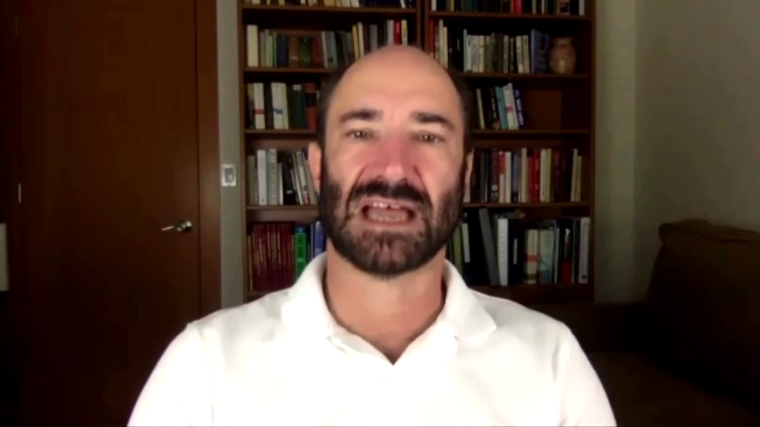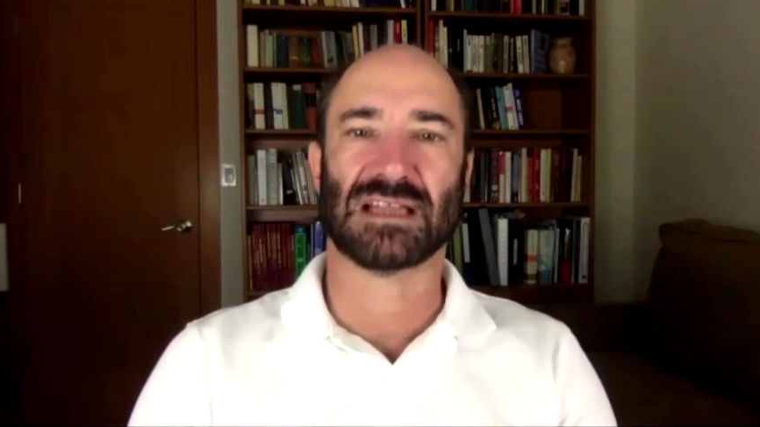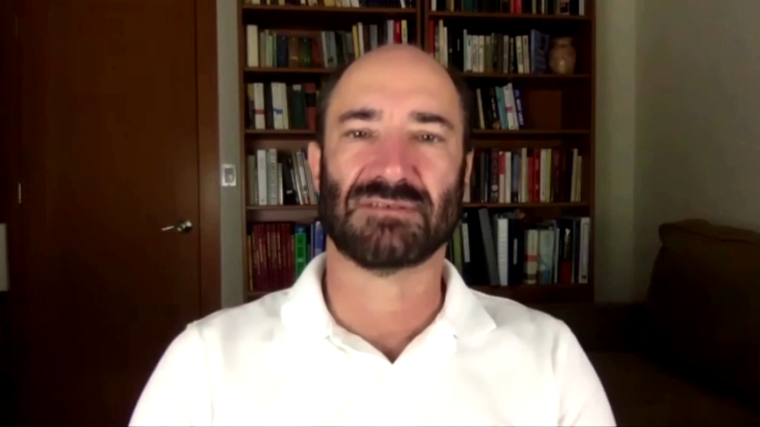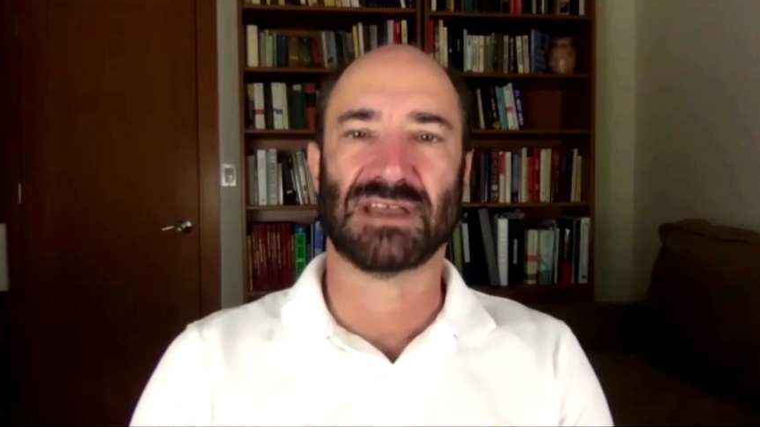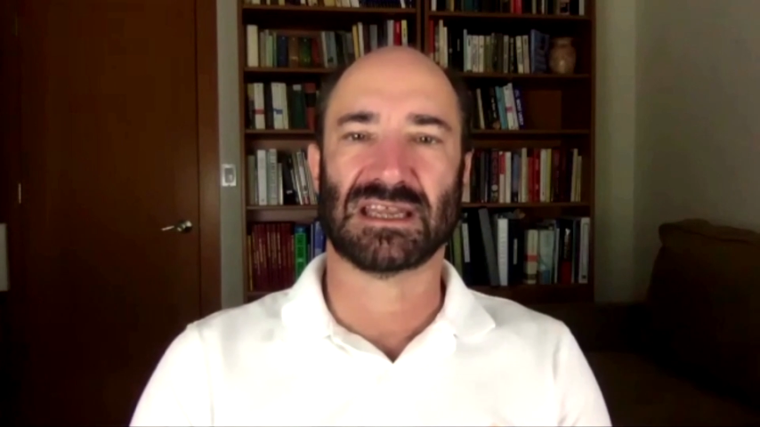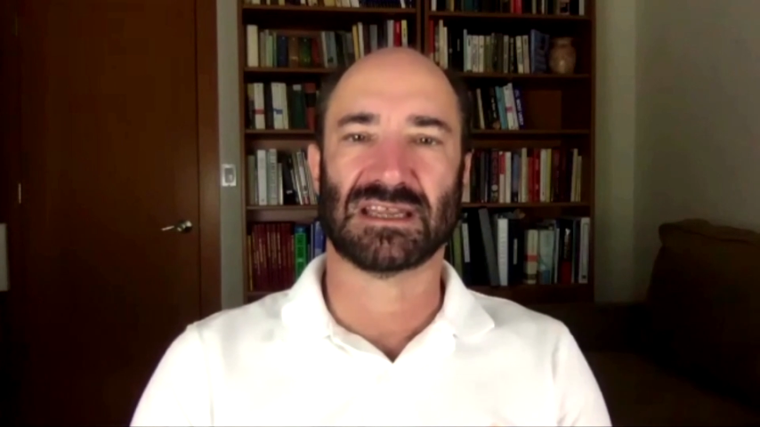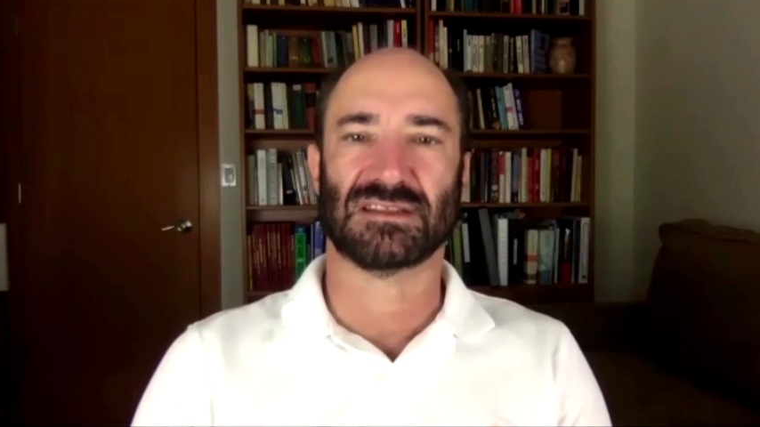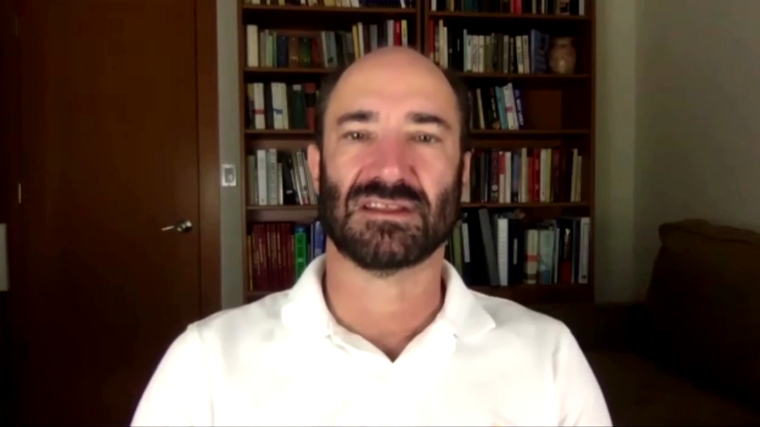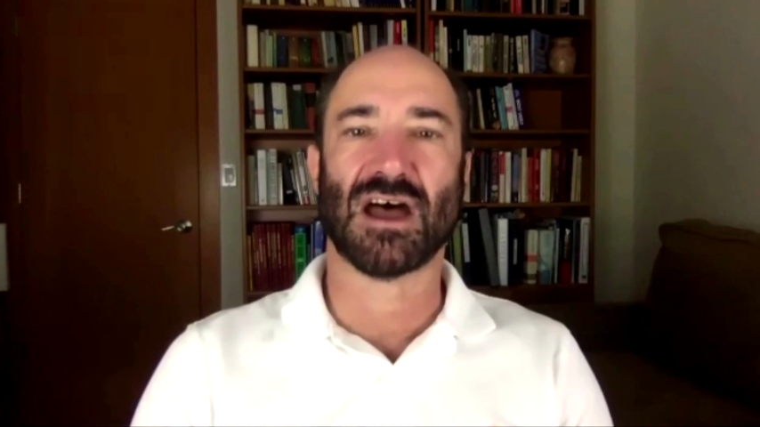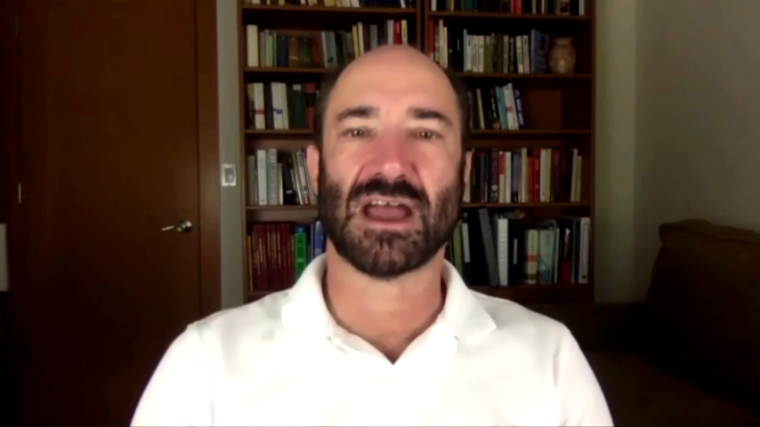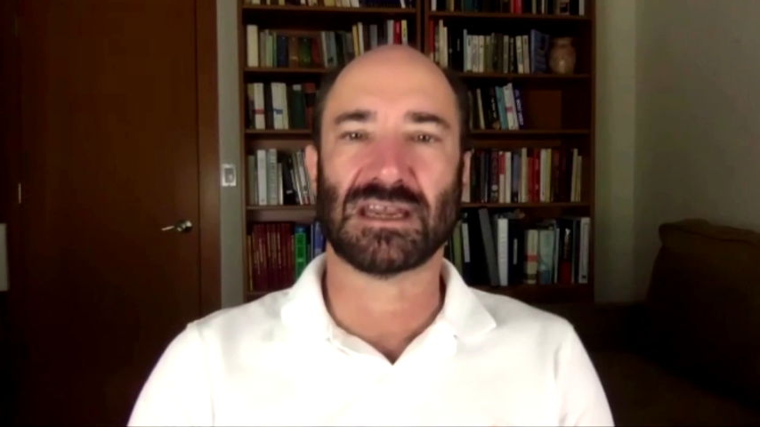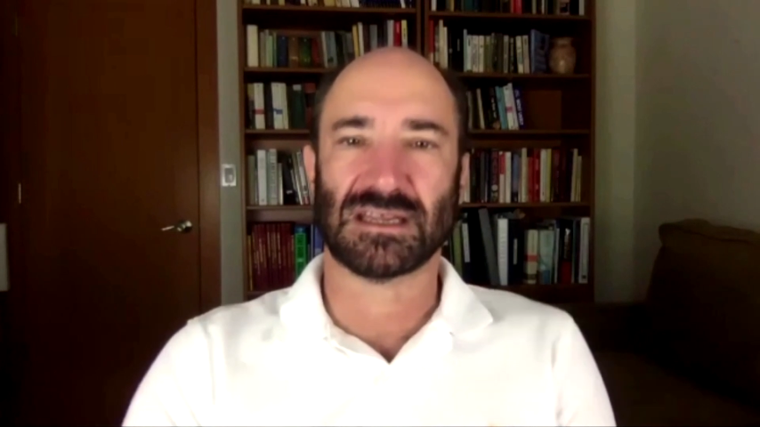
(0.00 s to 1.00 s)
elevated
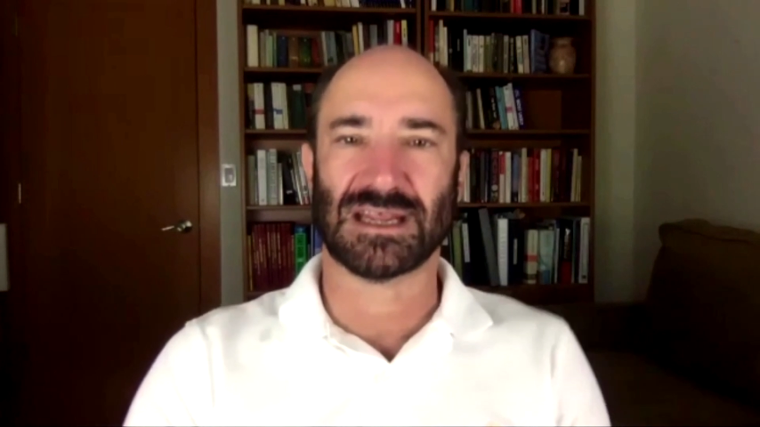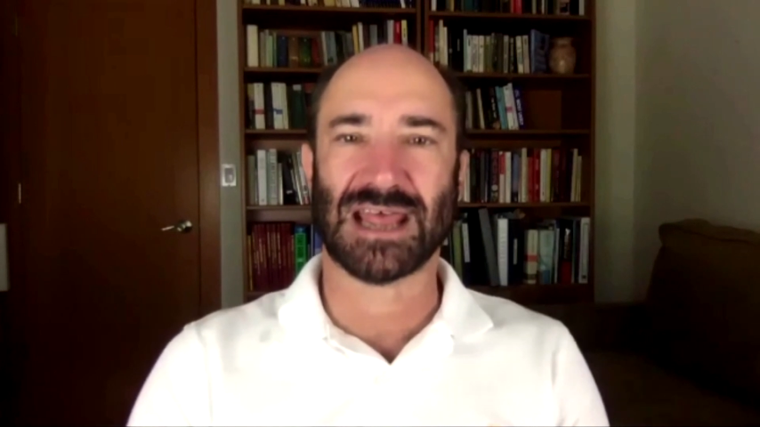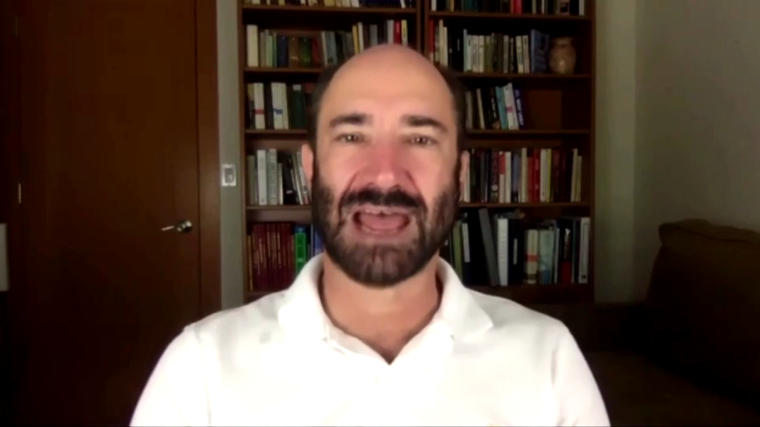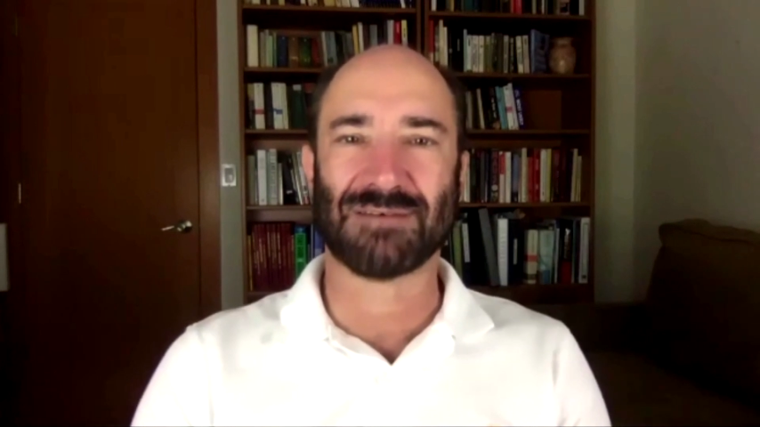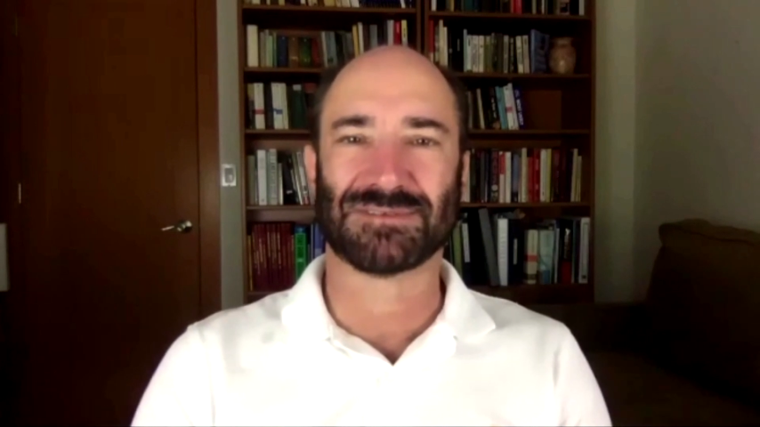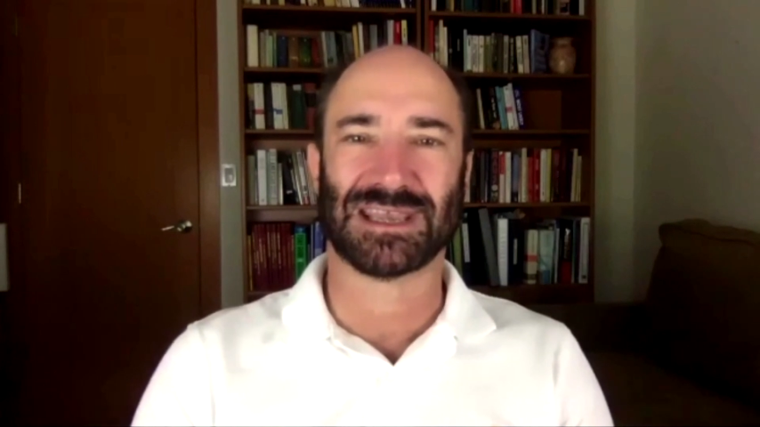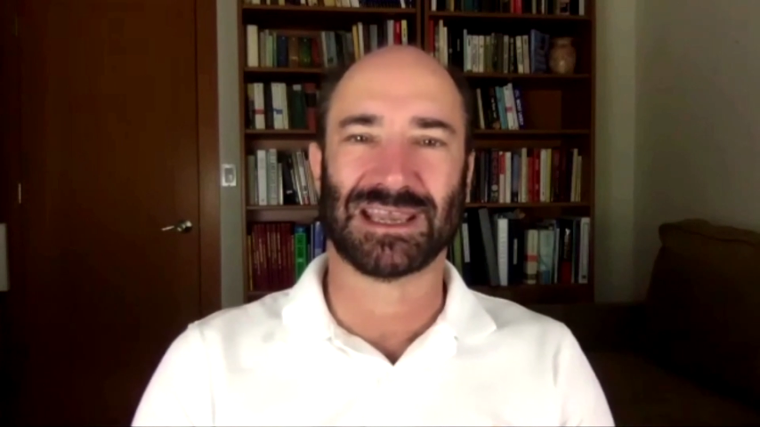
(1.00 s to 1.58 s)
nine and a half